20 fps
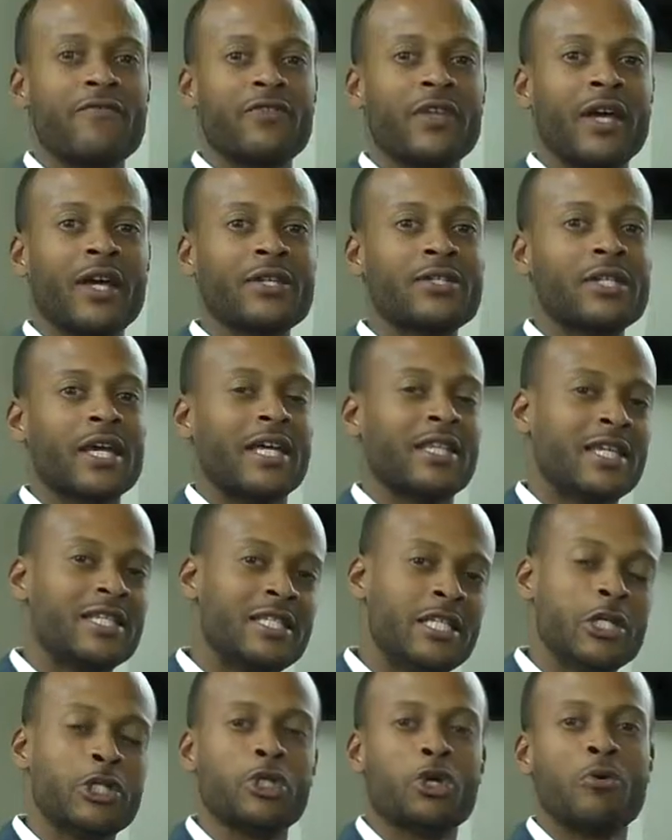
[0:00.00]
Things in the
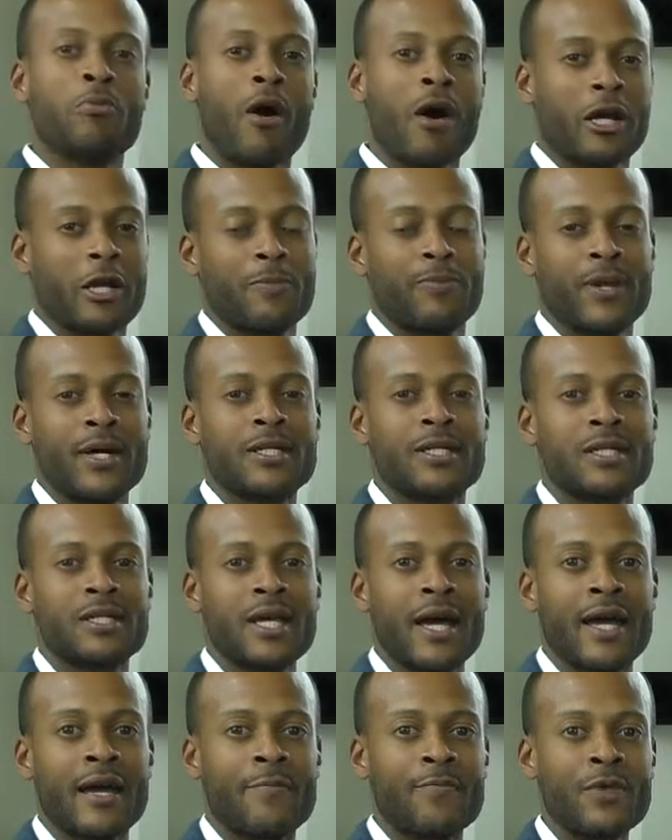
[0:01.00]
digital marketplace
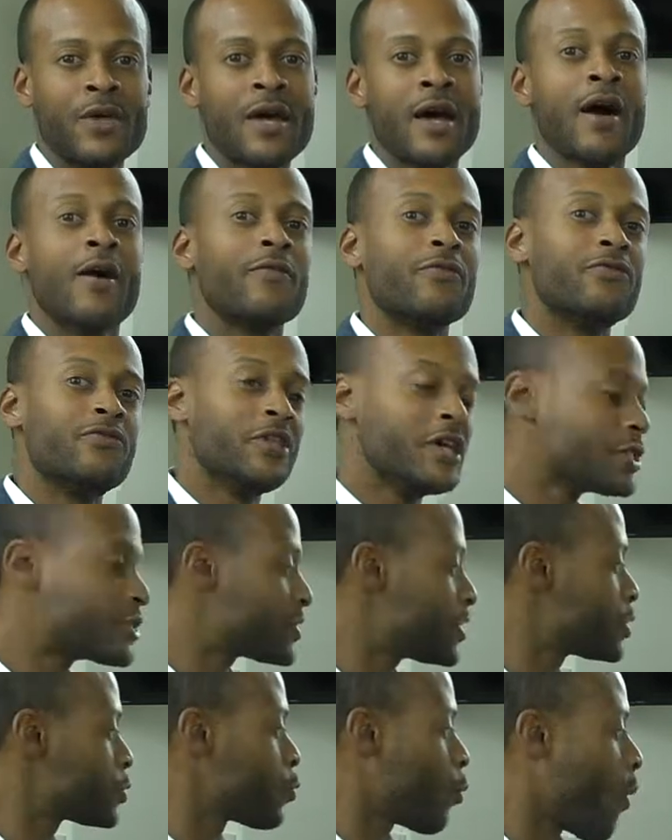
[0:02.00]
today. This
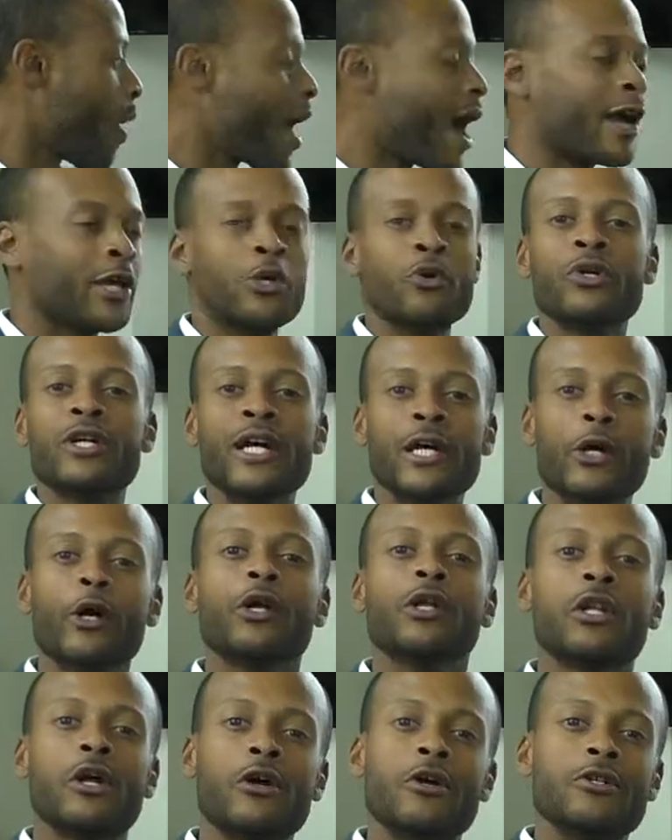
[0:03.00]
is why you get
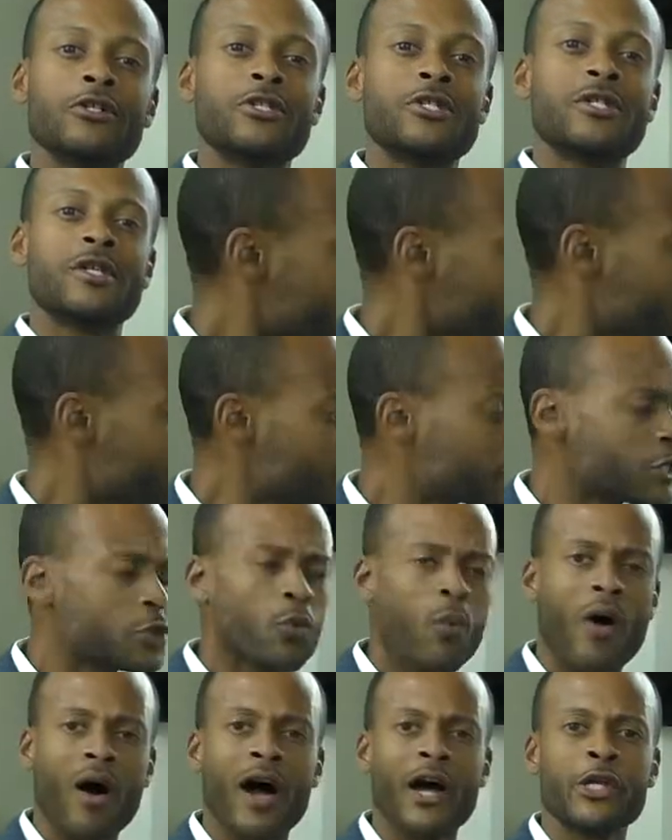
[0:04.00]
alerts. This is
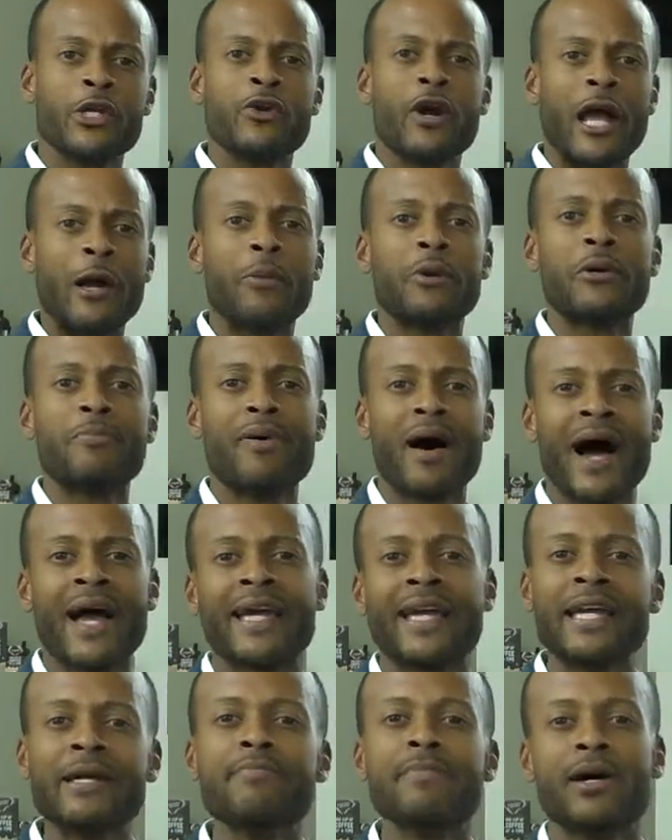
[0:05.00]
why you're able to buy
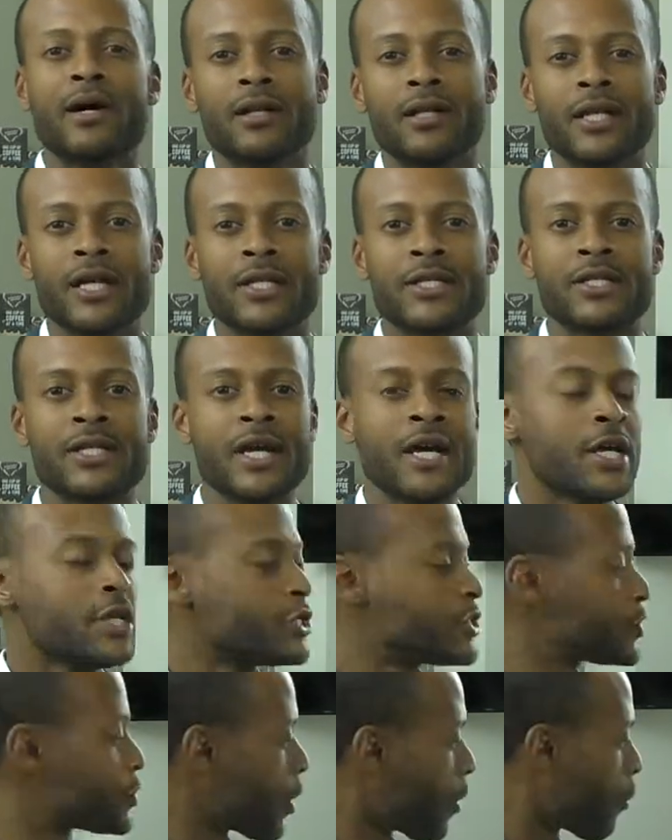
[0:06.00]
email lists.
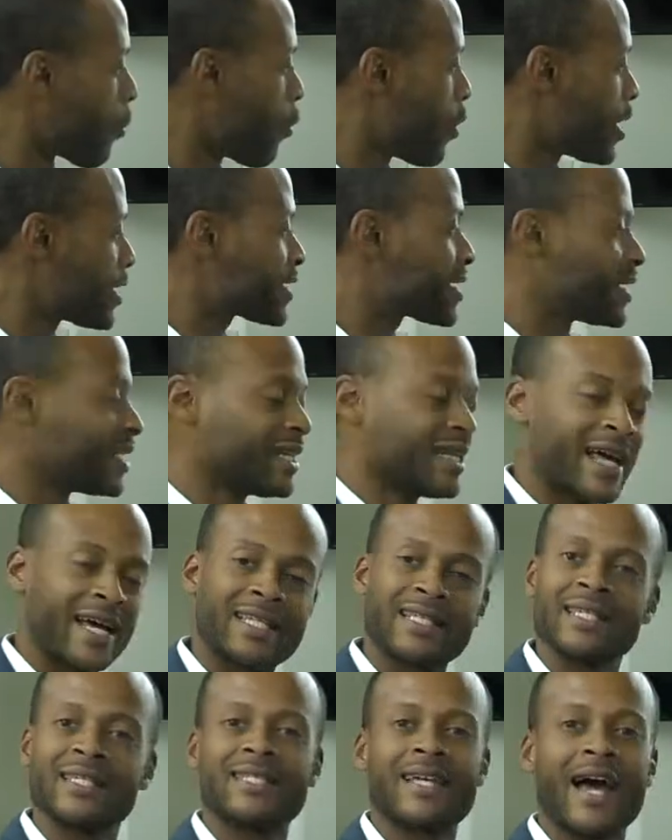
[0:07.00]
Someone
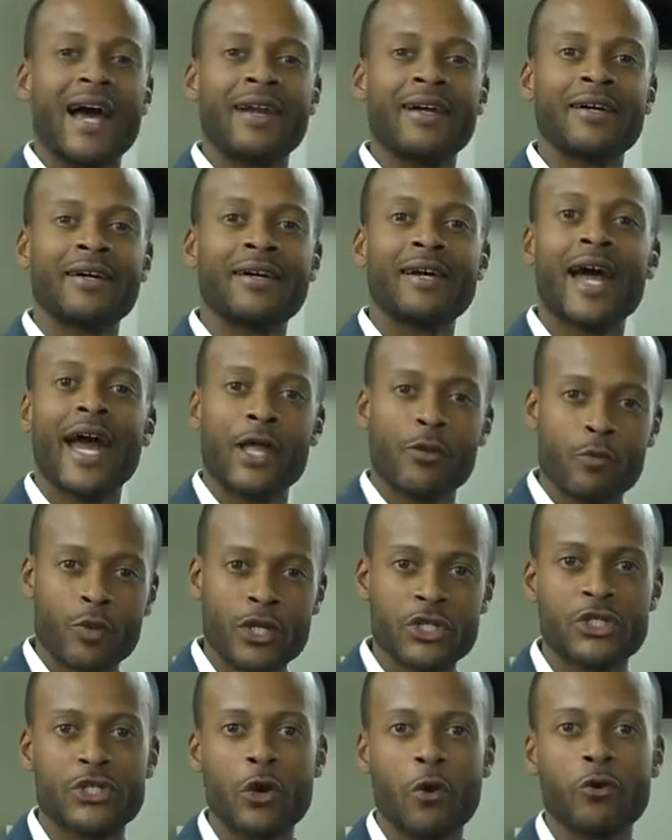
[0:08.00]
collected data and
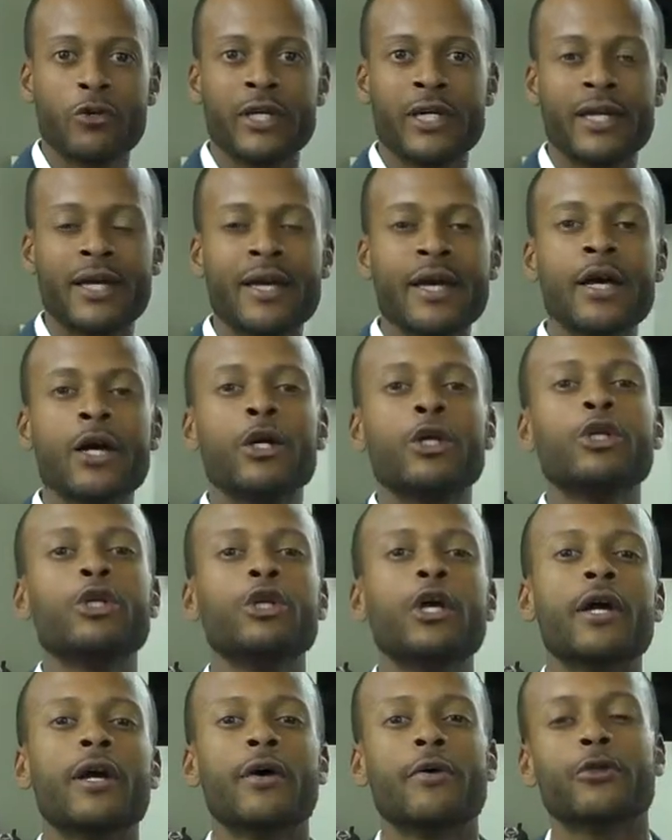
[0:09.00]
resold it.
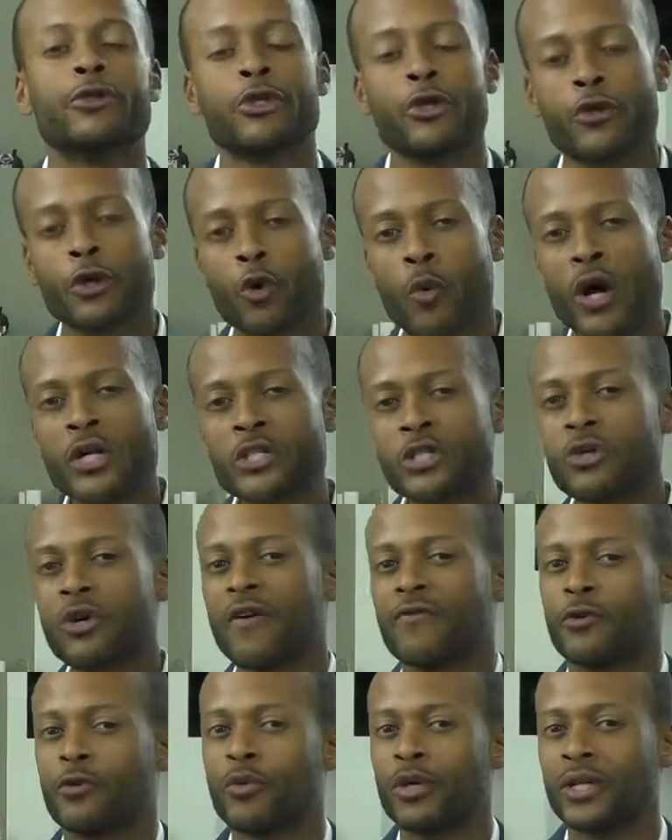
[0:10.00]
So the question you
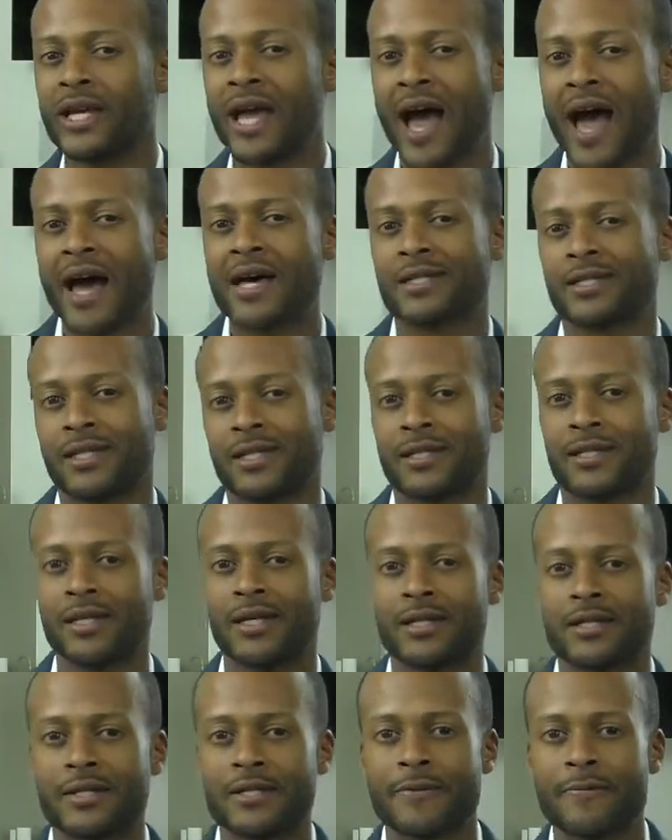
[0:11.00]
have to really ask is
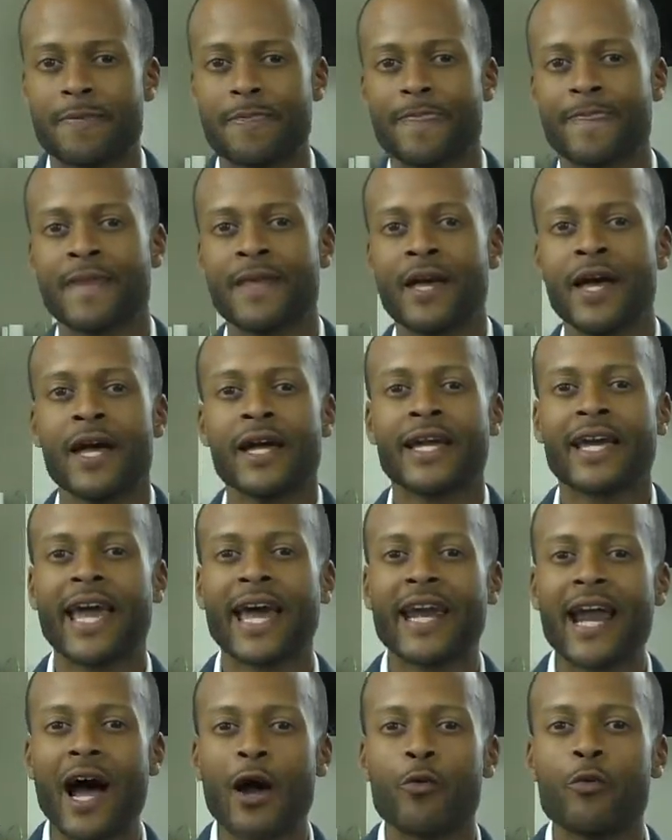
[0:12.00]
this:
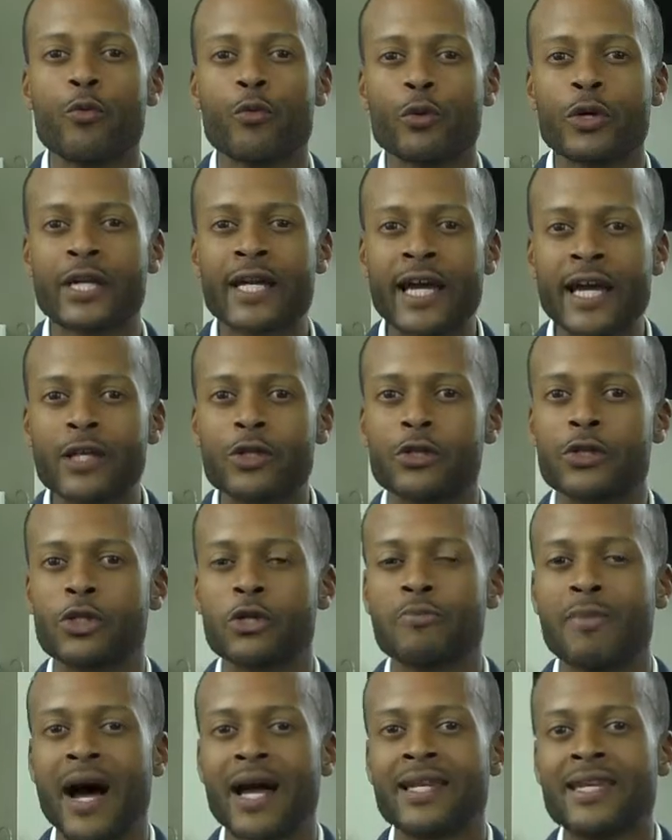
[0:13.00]
can I get to
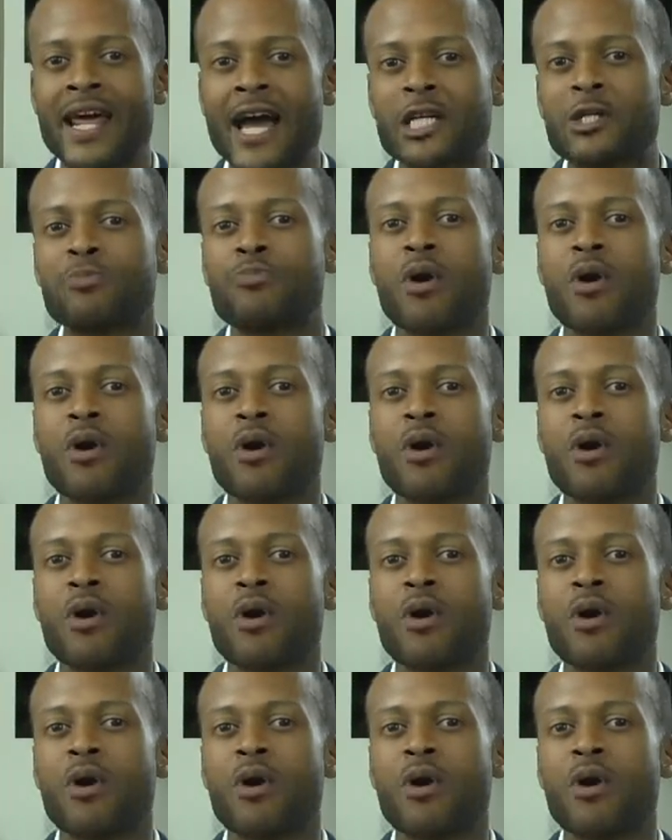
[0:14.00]
my next